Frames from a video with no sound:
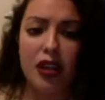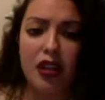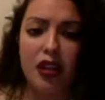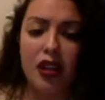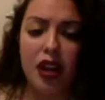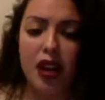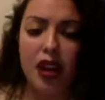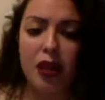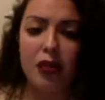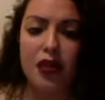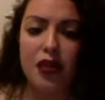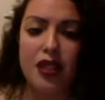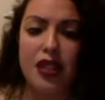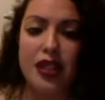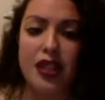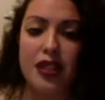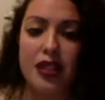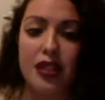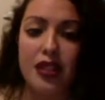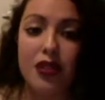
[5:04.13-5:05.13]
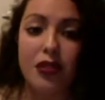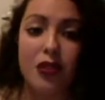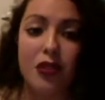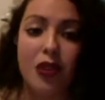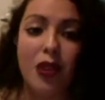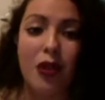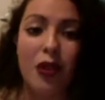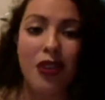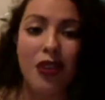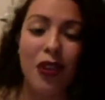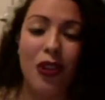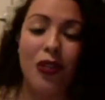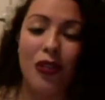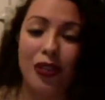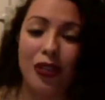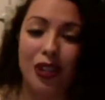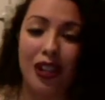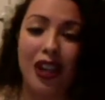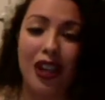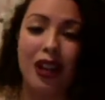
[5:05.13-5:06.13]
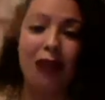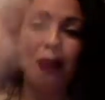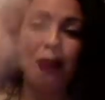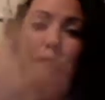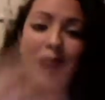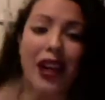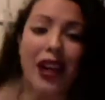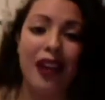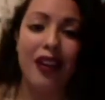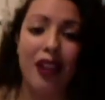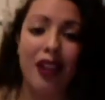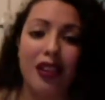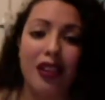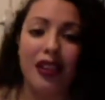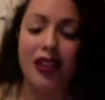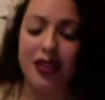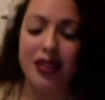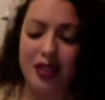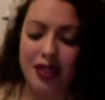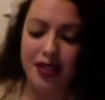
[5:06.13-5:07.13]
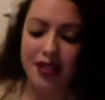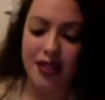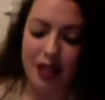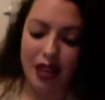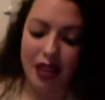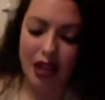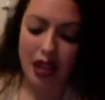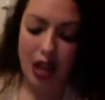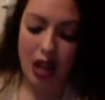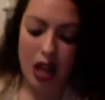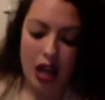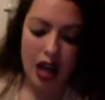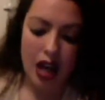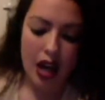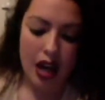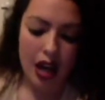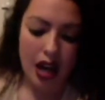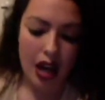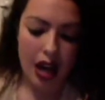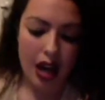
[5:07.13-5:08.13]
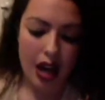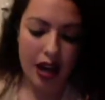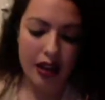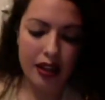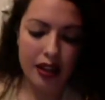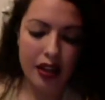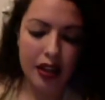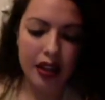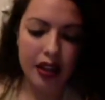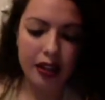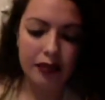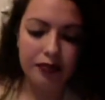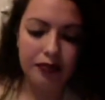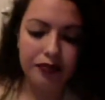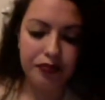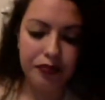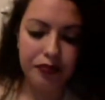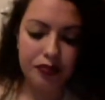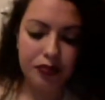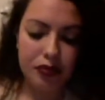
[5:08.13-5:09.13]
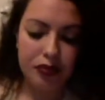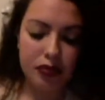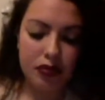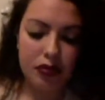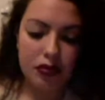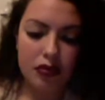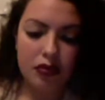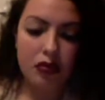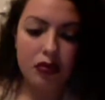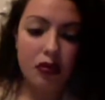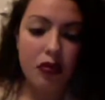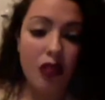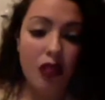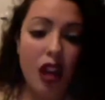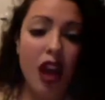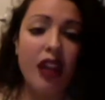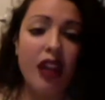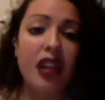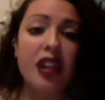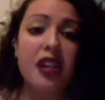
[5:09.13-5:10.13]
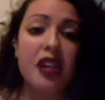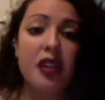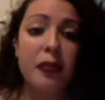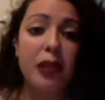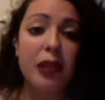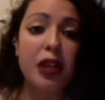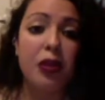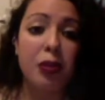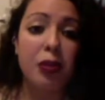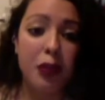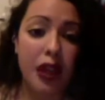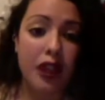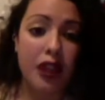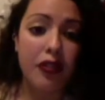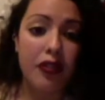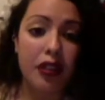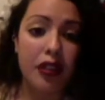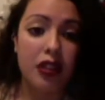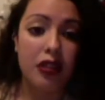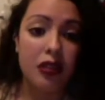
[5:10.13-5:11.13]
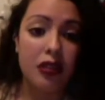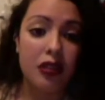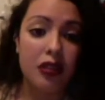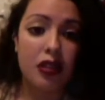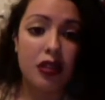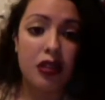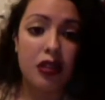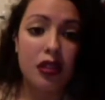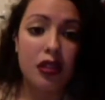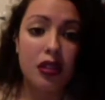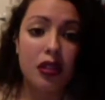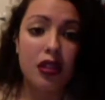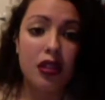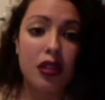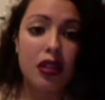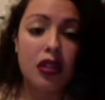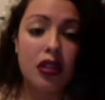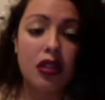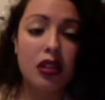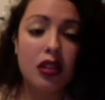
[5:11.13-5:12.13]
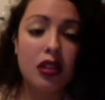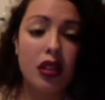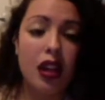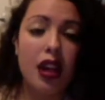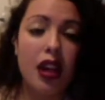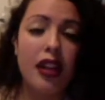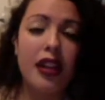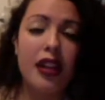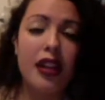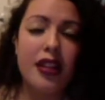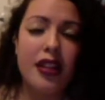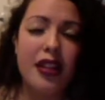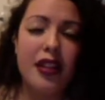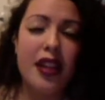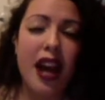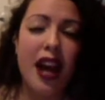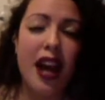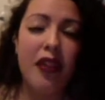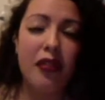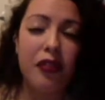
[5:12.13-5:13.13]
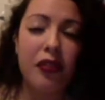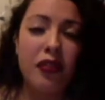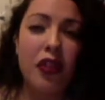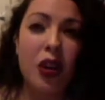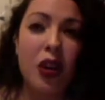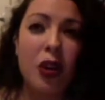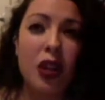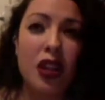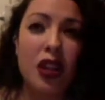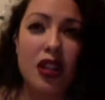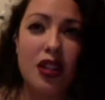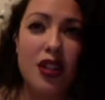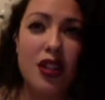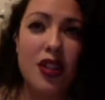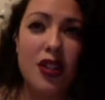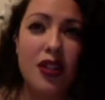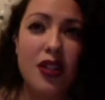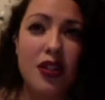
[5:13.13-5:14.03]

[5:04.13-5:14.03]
I was, overcome by all this. I thought, I need to be grateful. I need to not focus